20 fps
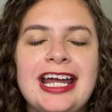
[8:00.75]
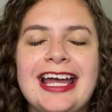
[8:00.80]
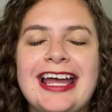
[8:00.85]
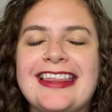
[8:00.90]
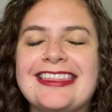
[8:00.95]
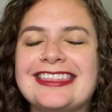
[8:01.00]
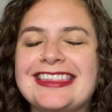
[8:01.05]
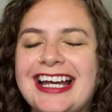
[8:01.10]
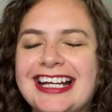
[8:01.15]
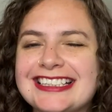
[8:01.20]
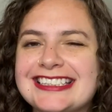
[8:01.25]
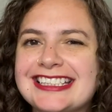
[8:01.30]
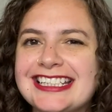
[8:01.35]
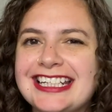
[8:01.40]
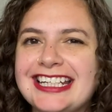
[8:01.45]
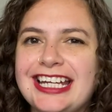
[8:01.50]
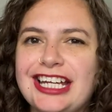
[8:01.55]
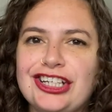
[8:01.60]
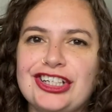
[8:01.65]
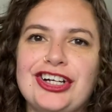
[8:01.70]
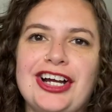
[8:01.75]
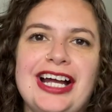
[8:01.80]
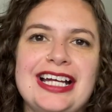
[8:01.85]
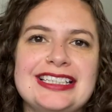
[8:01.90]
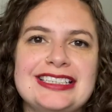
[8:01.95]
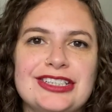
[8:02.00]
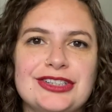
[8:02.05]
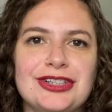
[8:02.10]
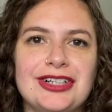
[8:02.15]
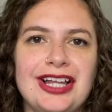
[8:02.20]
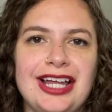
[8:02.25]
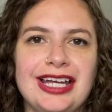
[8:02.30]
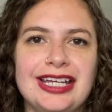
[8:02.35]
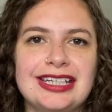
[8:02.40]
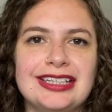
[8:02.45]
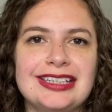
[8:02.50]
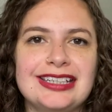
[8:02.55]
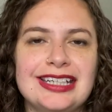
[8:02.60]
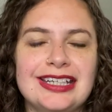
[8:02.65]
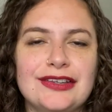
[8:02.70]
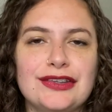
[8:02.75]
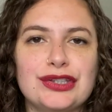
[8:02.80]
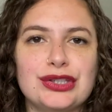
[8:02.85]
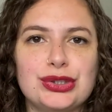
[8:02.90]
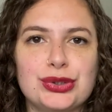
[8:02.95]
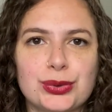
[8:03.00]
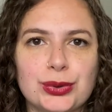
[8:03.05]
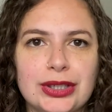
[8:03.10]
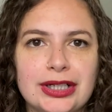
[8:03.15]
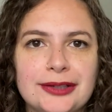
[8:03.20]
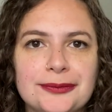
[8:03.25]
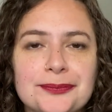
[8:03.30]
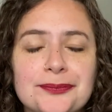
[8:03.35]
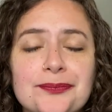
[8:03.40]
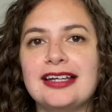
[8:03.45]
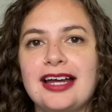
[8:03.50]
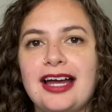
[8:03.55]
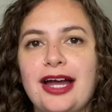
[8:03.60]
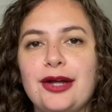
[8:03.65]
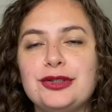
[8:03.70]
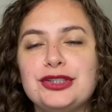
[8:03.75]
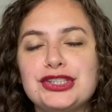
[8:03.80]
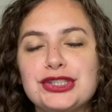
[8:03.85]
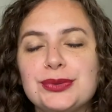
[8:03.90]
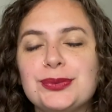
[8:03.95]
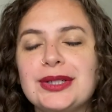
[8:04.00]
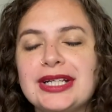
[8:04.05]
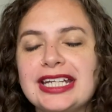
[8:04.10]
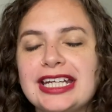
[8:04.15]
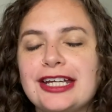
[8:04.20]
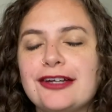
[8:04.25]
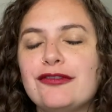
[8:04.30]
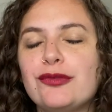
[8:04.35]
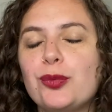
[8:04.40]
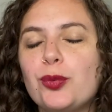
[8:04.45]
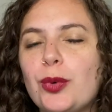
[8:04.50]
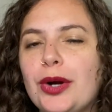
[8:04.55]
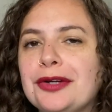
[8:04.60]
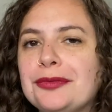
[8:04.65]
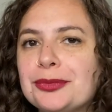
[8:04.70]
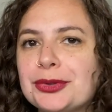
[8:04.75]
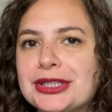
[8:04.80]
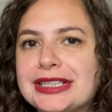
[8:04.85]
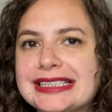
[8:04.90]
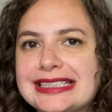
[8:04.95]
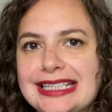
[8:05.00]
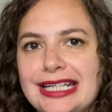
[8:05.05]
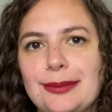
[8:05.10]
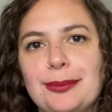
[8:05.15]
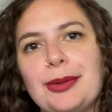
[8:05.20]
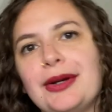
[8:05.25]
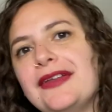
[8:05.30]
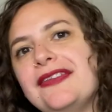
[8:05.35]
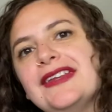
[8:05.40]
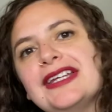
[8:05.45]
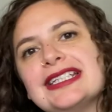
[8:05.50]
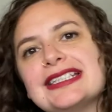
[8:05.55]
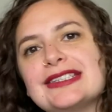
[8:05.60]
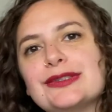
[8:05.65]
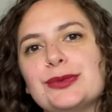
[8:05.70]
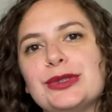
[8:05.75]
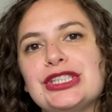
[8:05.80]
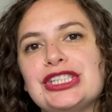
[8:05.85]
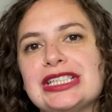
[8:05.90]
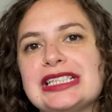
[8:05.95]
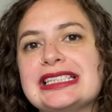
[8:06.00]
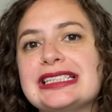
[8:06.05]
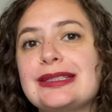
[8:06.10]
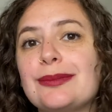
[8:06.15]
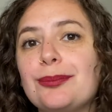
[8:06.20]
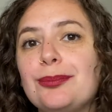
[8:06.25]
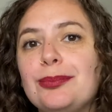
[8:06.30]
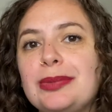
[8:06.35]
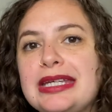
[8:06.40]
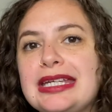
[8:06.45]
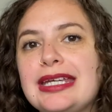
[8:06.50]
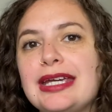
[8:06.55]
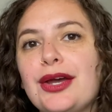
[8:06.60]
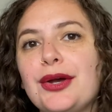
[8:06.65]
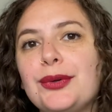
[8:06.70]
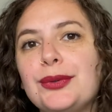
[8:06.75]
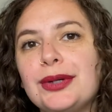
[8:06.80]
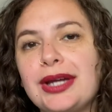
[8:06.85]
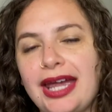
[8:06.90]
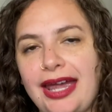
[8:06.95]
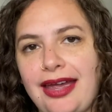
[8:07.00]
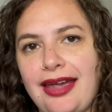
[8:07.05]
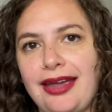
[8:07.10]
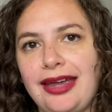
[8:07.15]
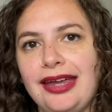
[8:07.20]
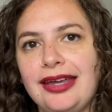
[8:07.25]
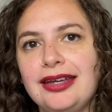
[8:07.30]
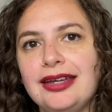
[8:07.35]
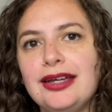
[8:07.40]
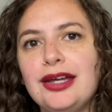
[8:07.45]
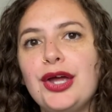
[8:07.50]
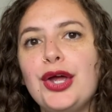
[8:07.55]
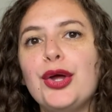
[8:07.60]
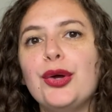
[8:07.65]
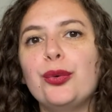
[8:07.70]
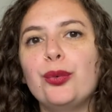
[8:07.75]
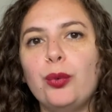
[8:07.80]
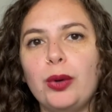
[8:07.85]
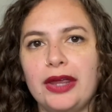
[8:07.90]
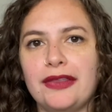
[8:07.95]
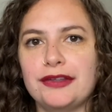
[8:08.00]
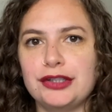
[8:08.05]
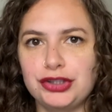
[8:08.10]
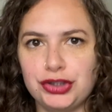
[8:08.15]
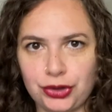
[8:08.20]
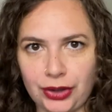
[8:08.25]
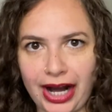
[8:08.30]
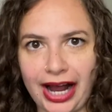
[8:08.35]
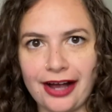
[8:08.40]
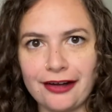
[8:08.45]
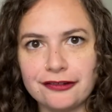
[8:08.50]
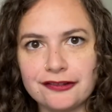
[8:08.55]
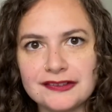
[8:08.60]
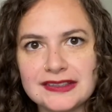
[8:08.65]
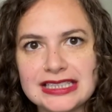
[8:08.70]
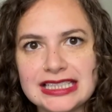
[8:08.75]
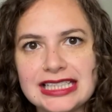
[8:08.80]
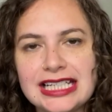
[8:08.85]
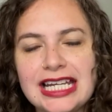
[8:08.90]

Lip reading: and that's going to get your ideal client in the door. I do want to give one more tip on this, which is be okay with a draft.